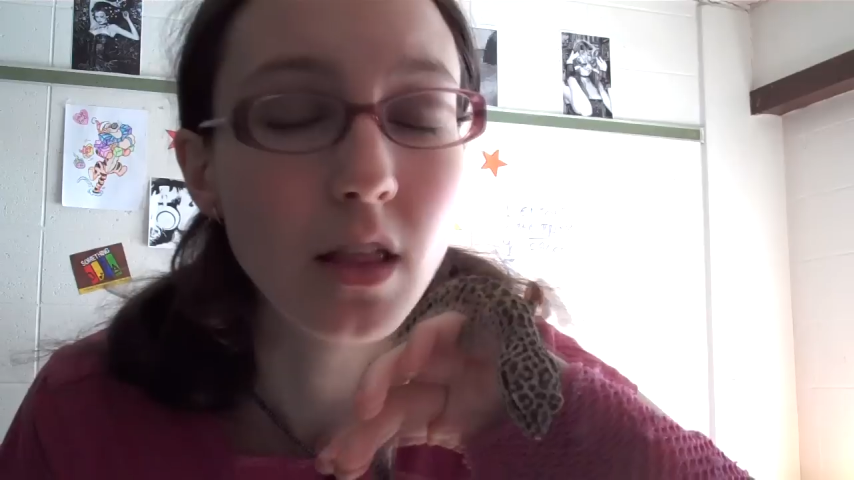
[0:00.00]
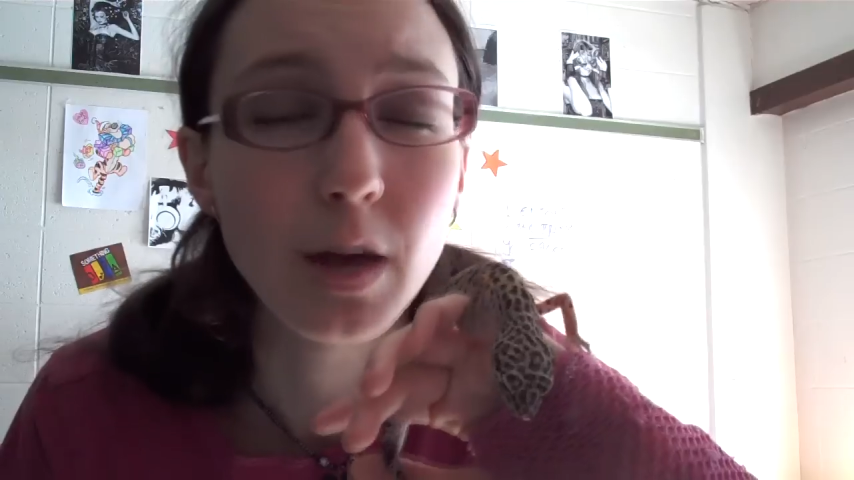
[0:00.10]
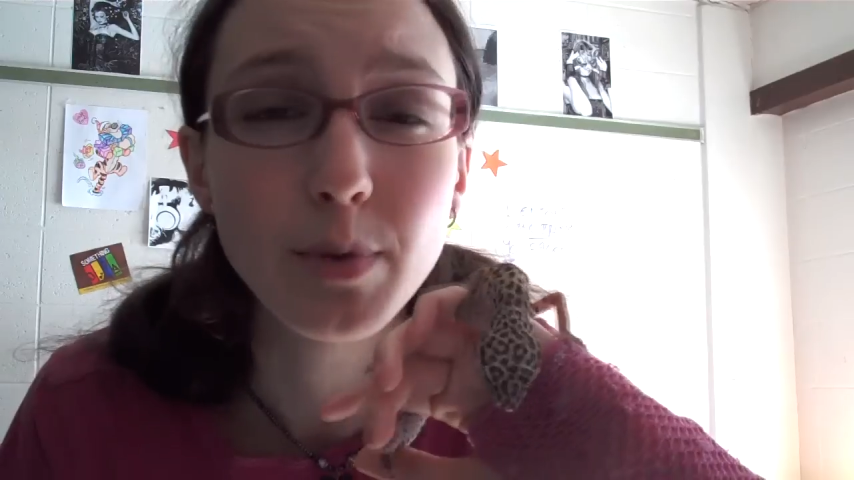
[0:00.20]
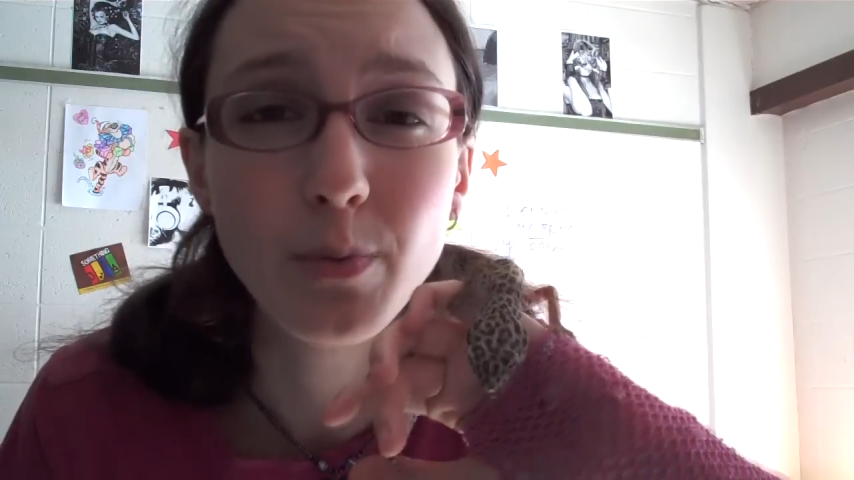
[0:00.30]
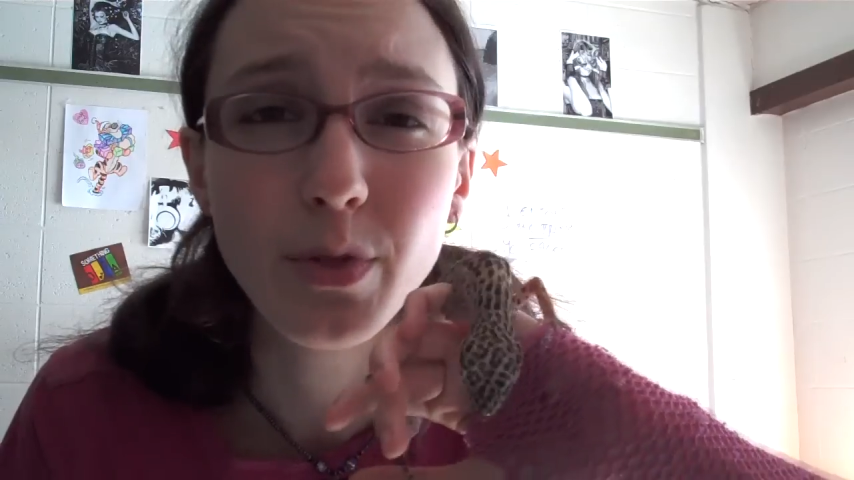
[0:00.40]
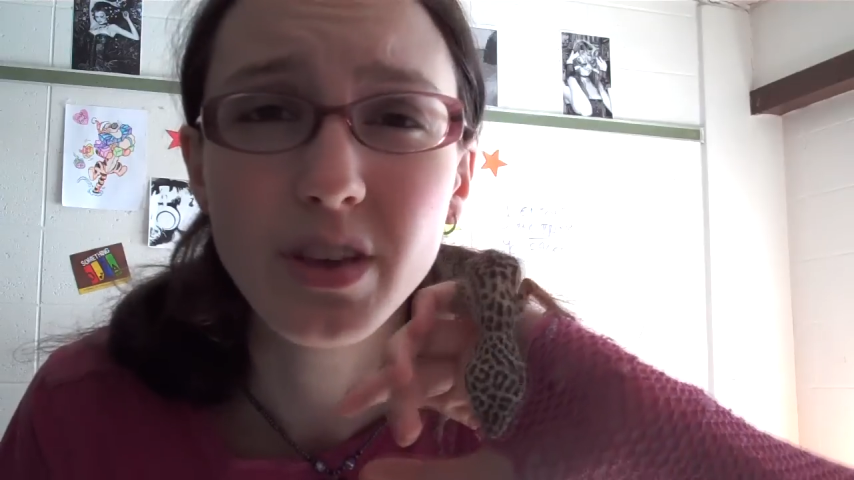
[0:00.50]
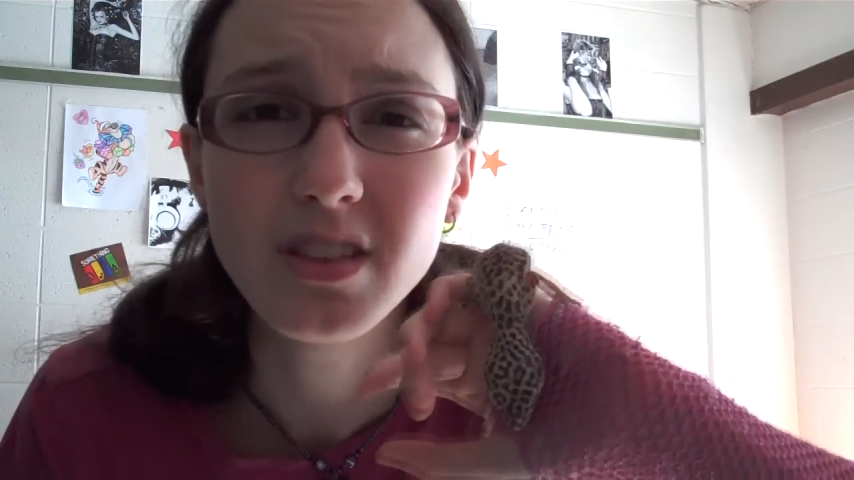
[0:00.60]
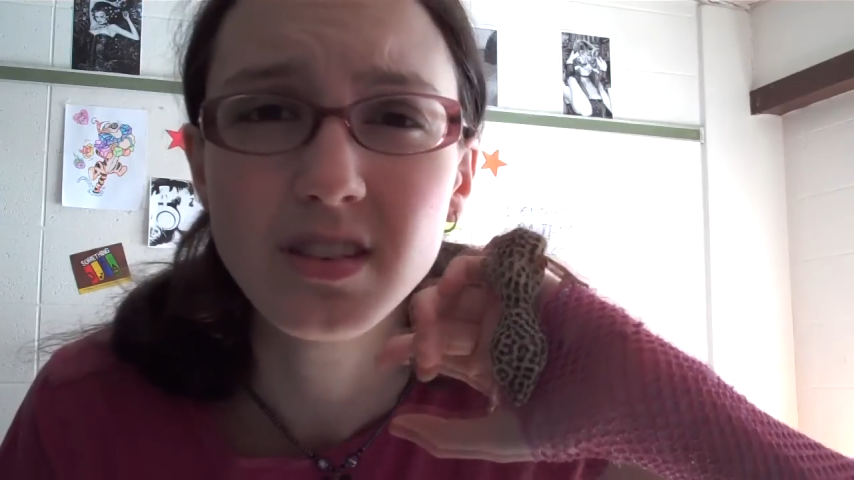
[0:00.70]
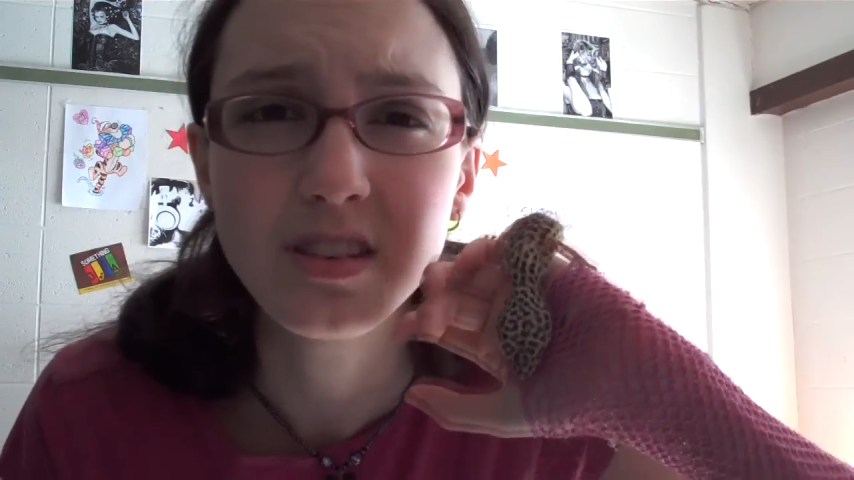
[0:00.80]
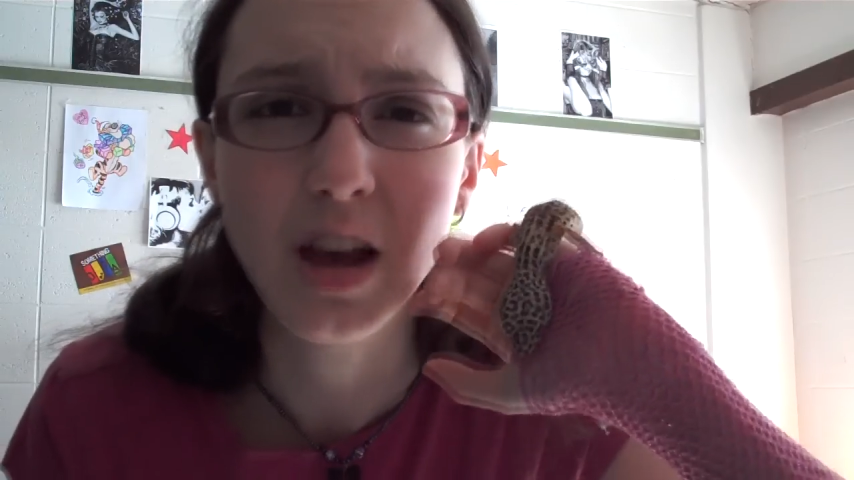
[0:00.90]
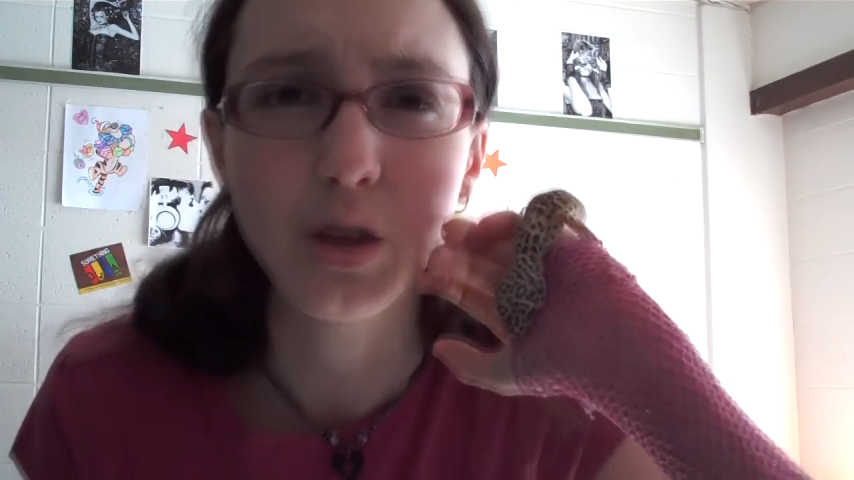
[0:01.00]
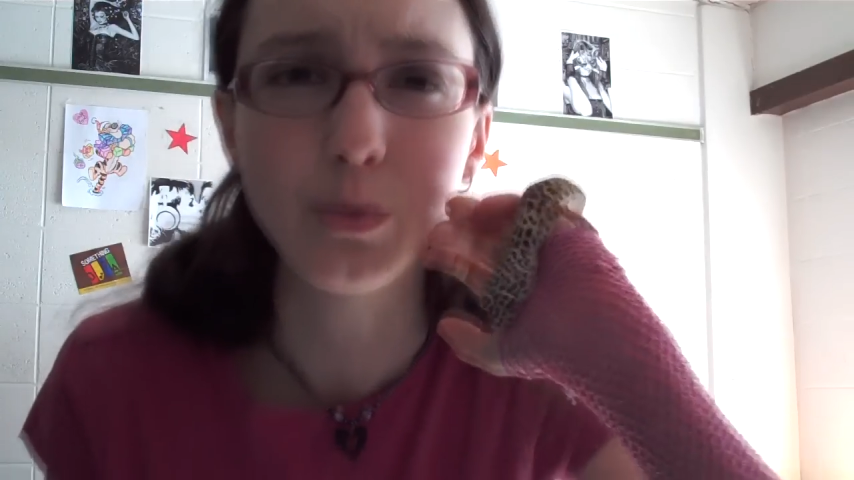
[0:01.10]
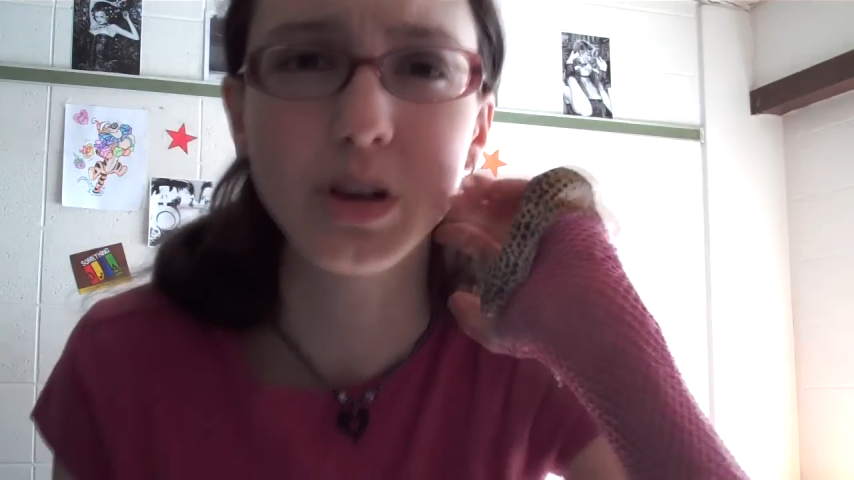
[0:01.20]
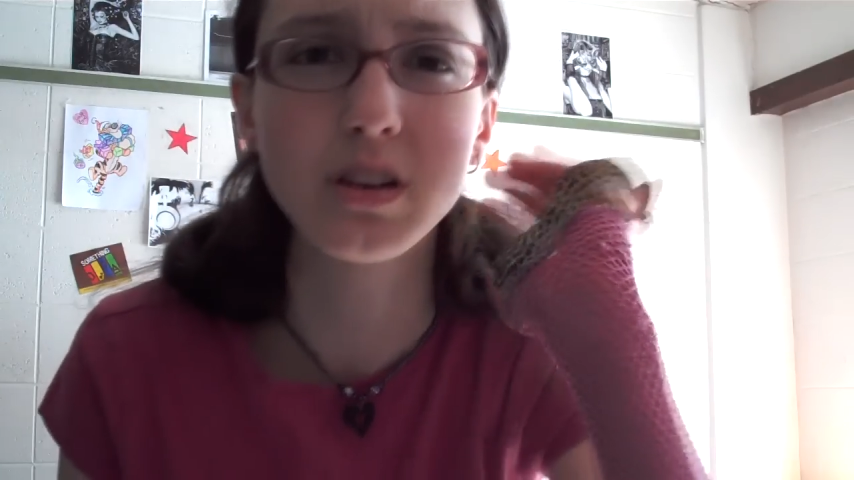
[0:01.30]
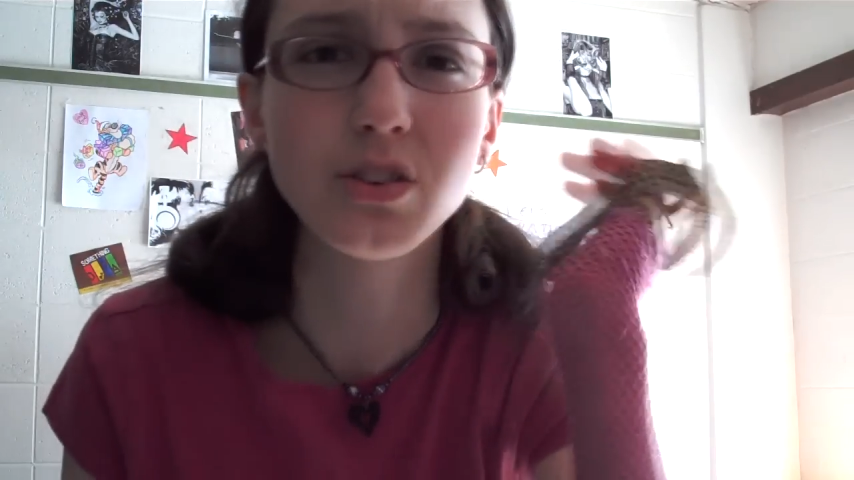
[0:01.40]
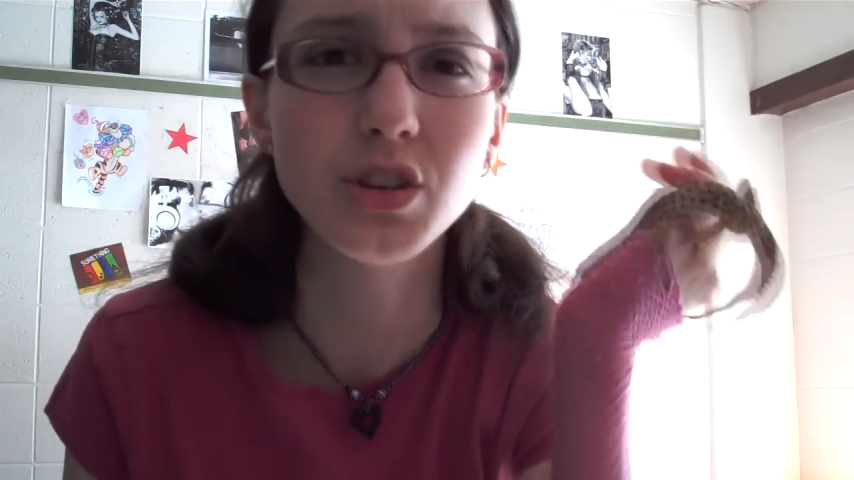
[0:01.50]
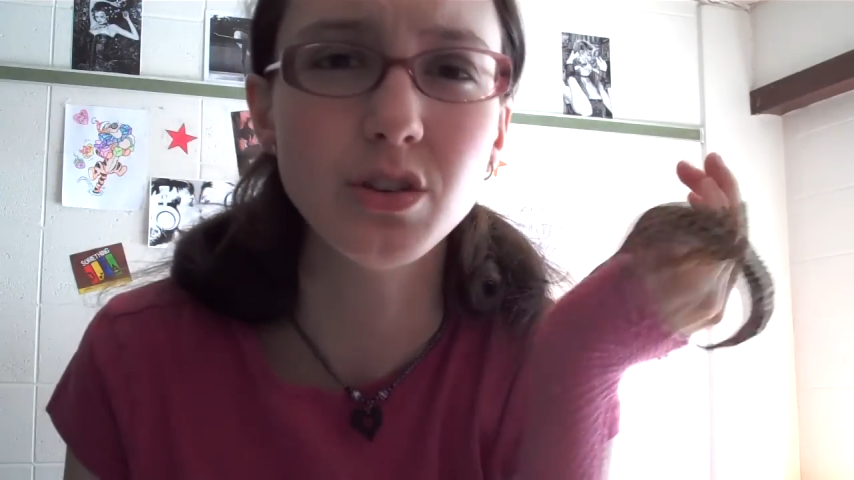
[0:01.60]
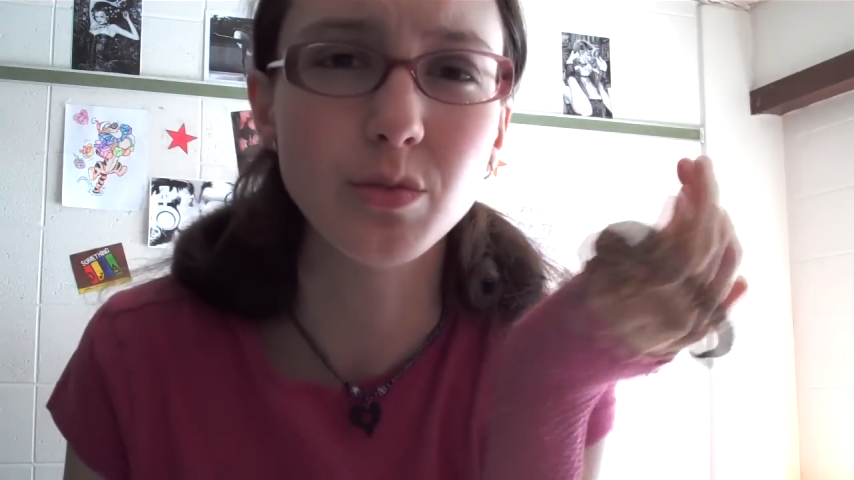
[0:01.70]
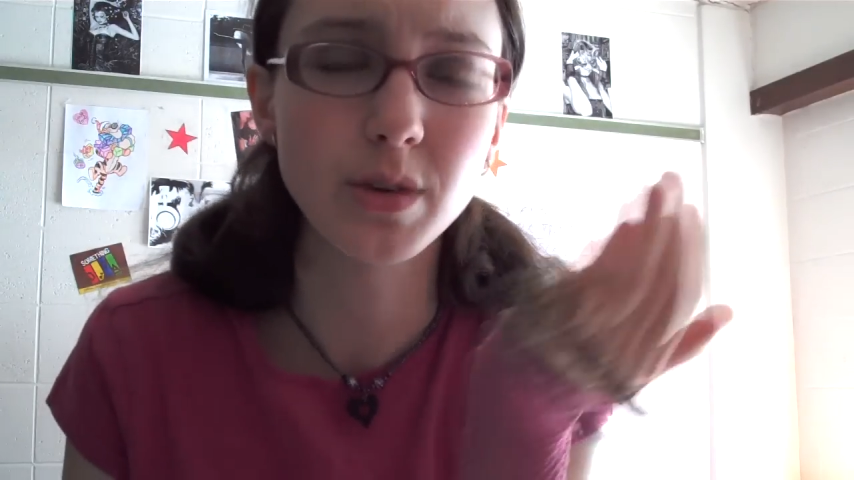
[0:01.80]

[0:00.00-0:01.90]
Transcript: A lot of people think this is kind of weird too,